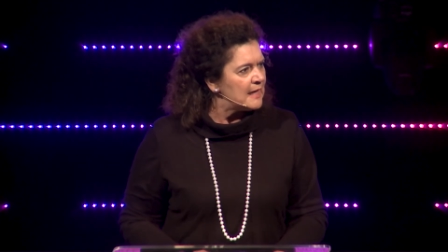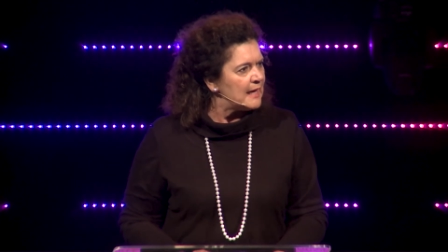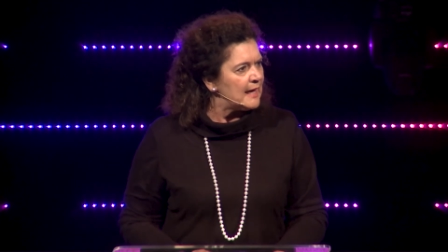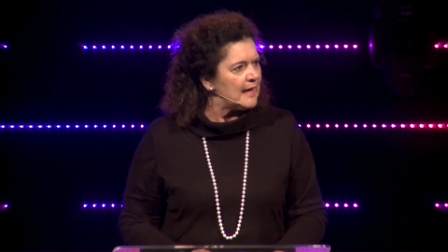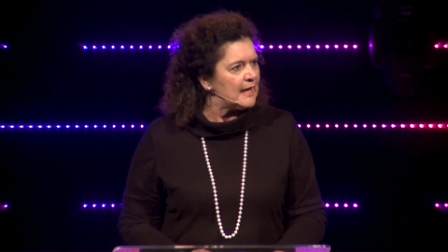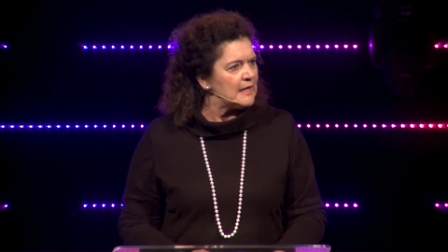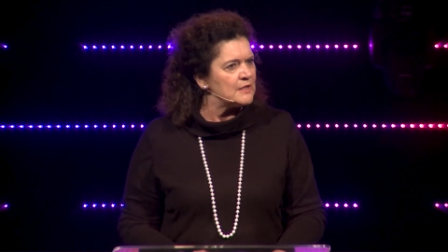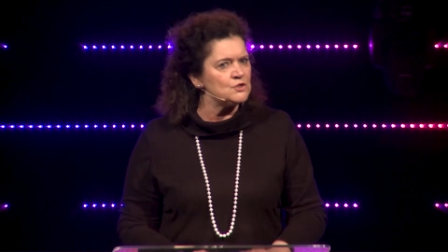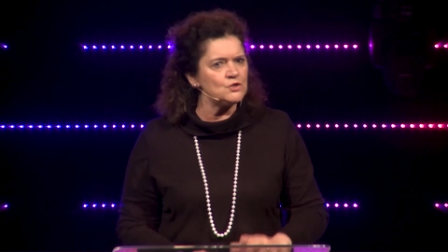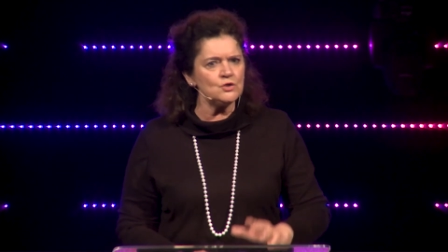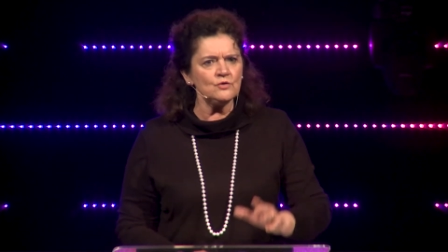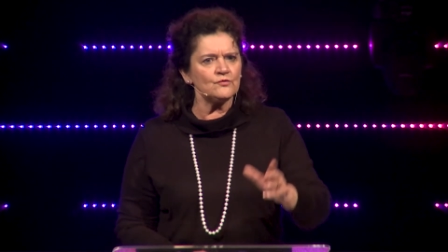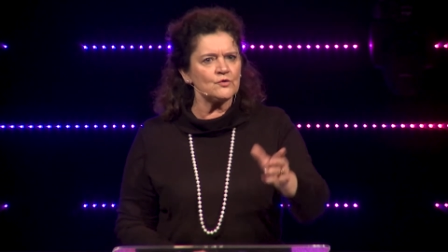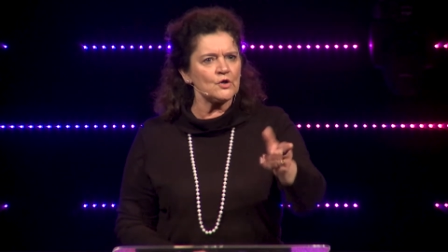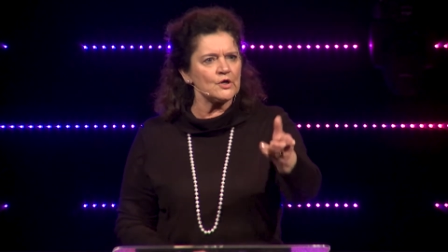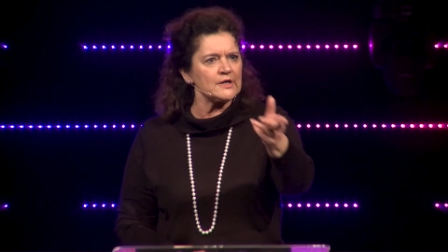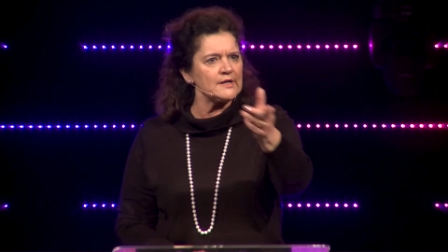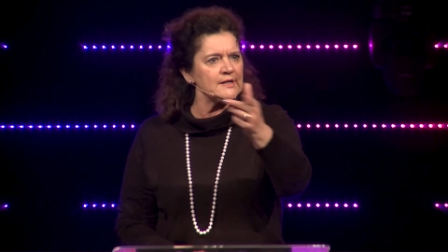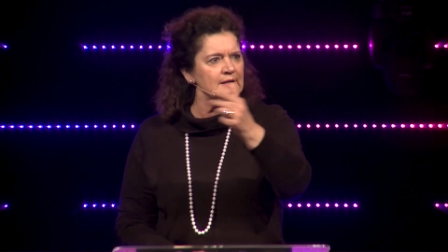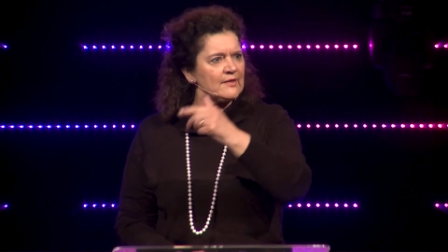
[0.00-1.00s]
and you've
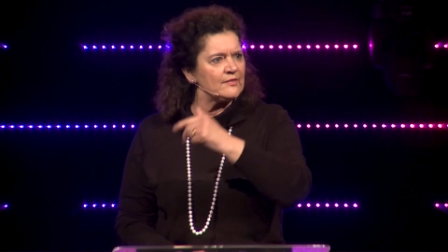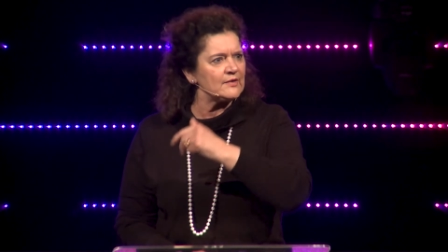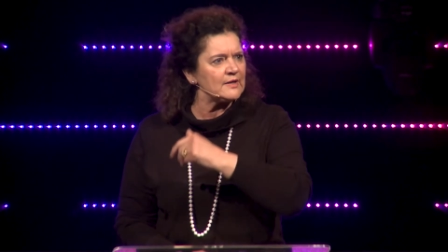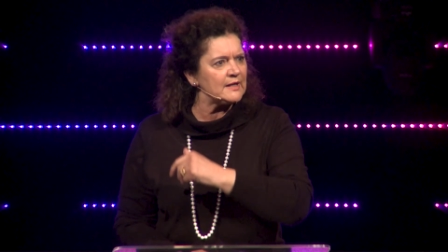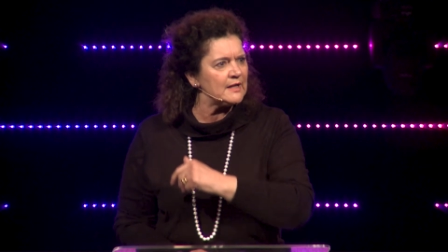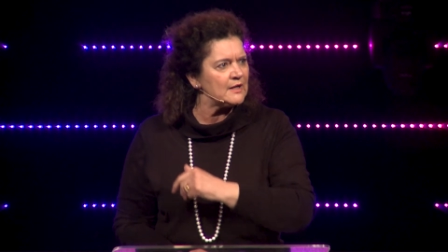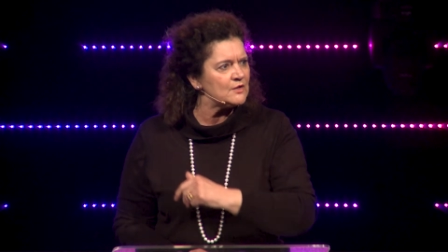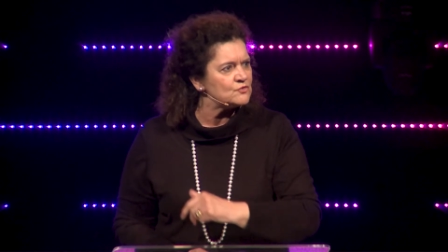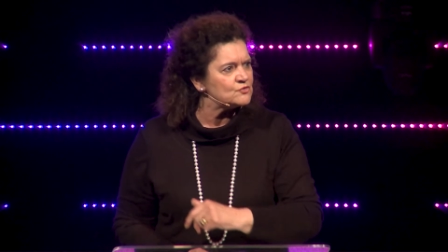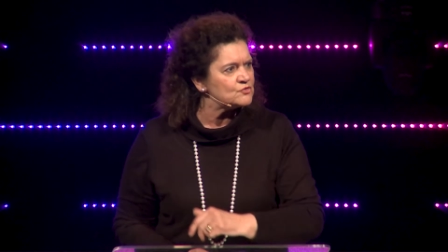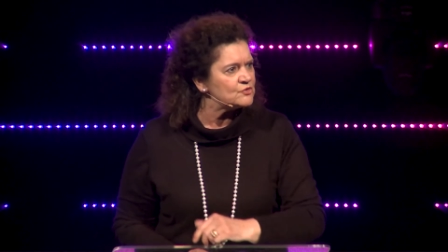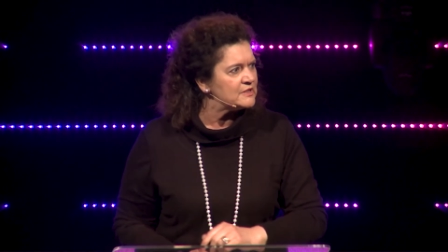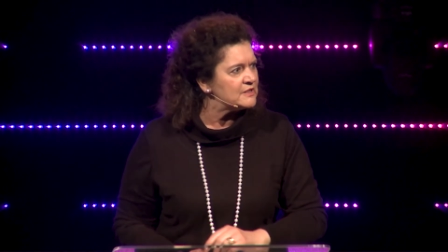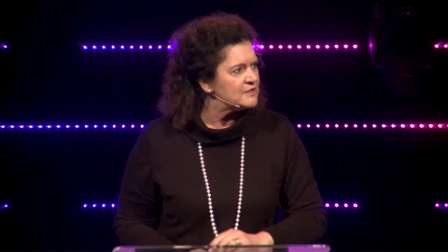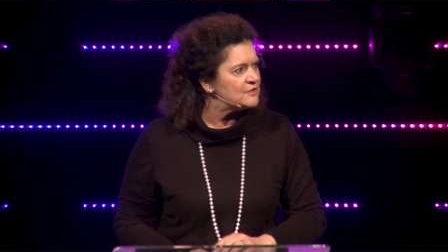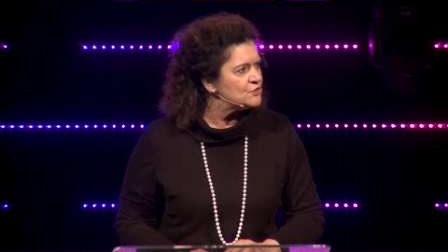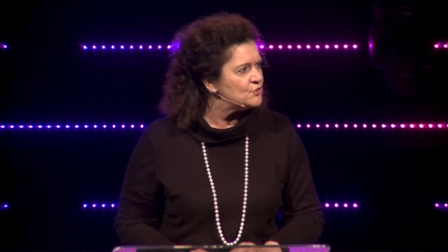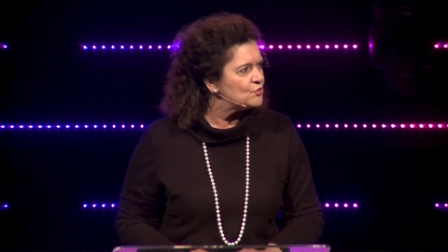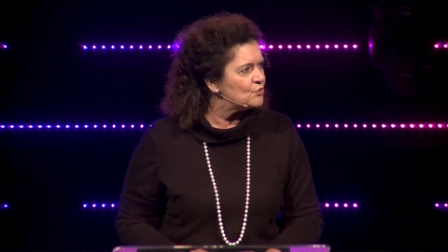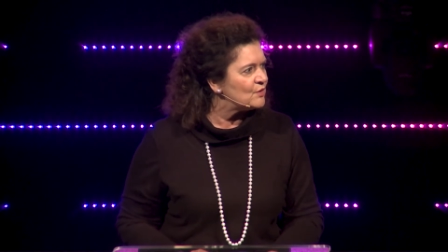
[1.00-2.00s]
got another country
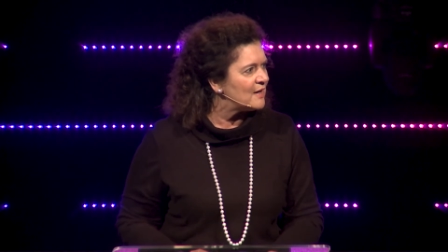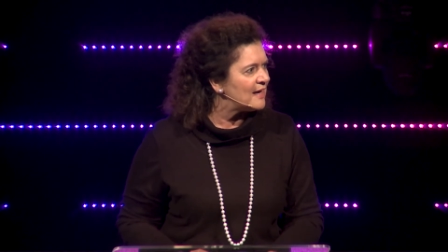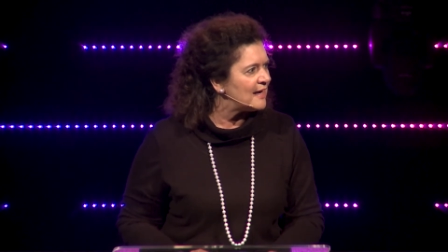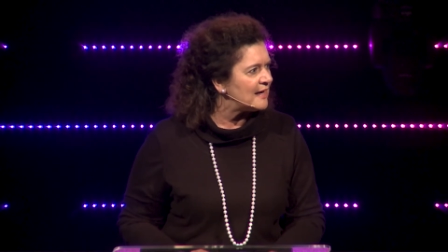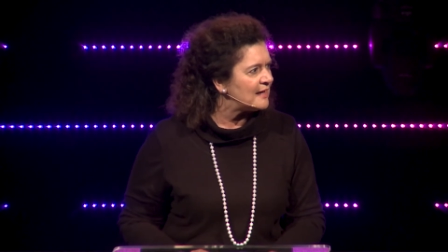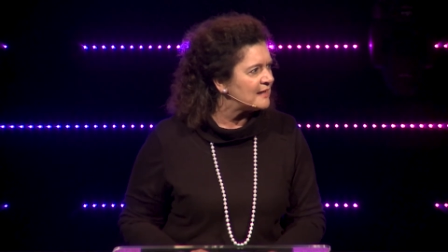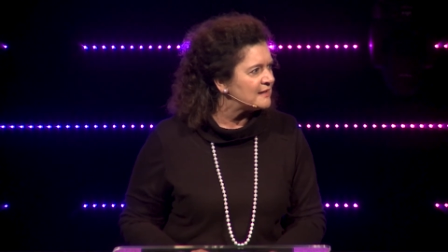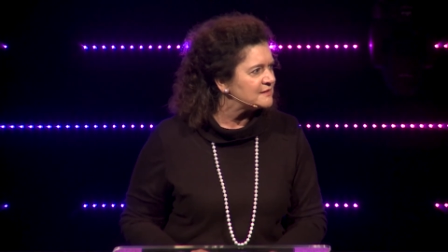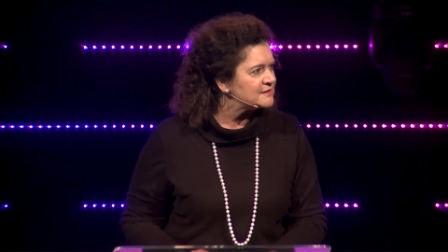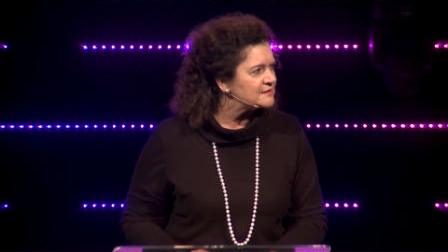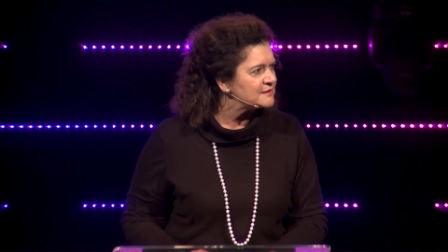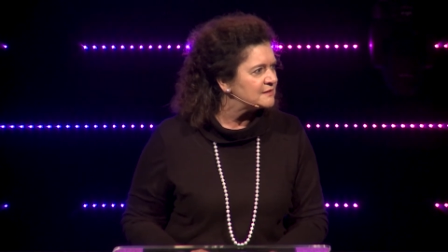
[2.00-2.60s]
in your heart.